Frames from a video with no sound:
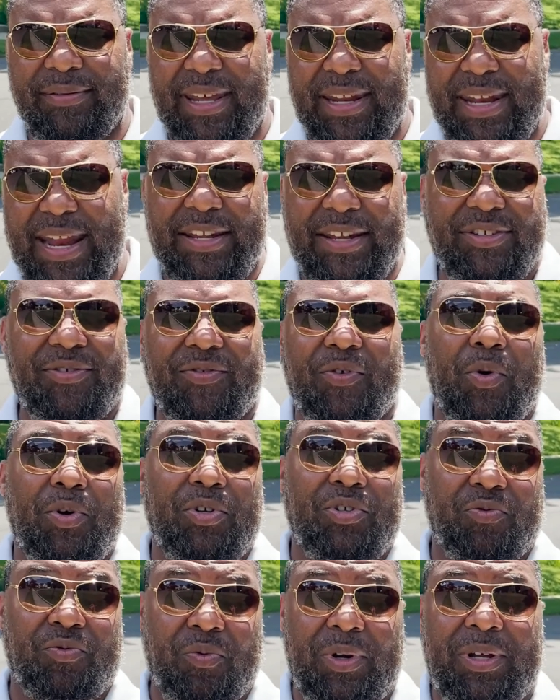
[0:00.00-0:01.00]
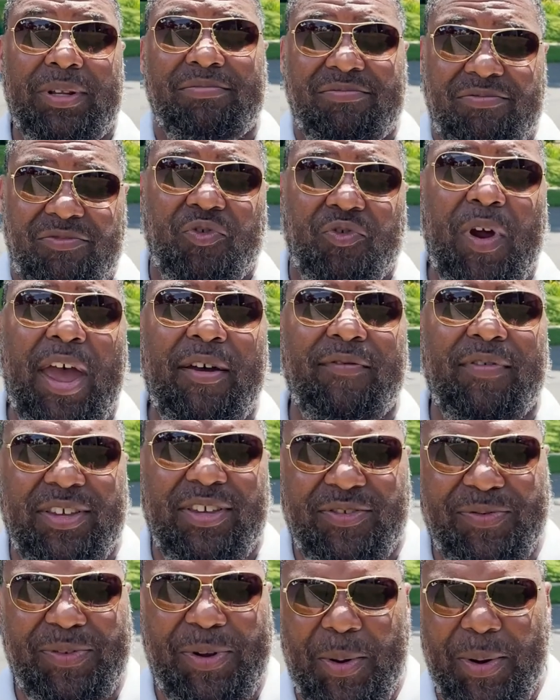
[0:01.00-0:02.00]
And that's, of course, when traffic is
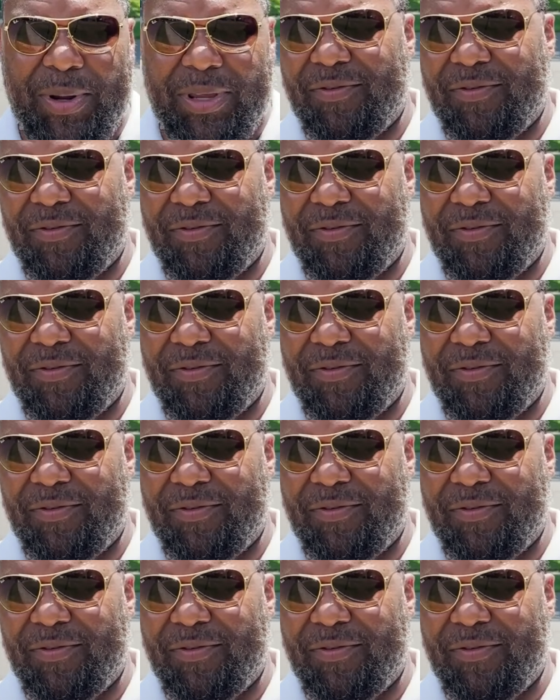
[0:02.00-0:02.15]
flowing.